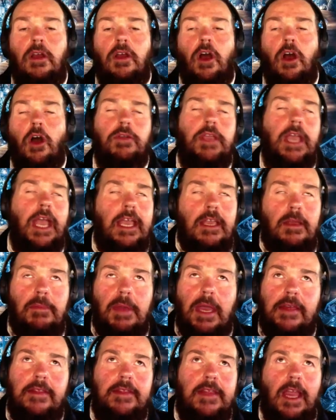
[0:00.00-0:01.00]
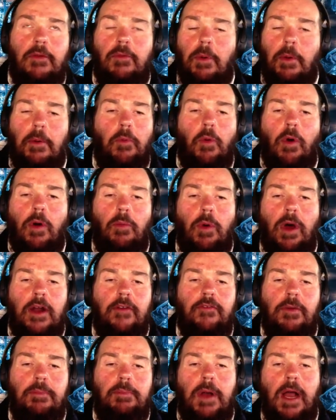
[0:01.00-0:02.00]
Okay, you may say, well, well, what
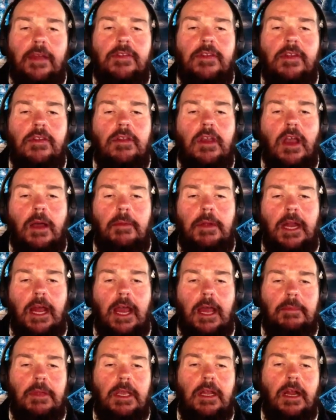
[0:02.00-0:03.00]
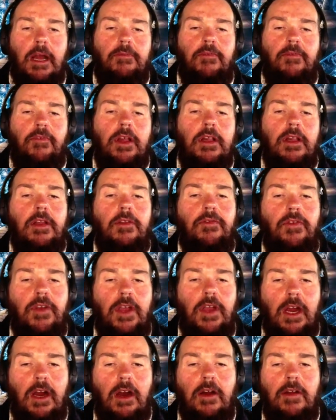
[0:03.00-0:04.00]
if a bus is coming at me and I'm feeling
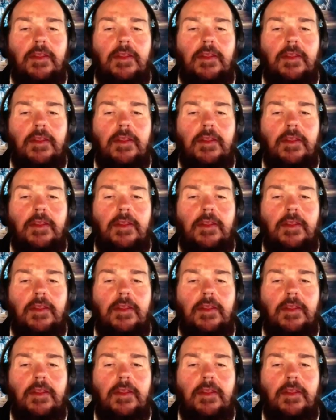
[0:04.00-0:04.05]
fear?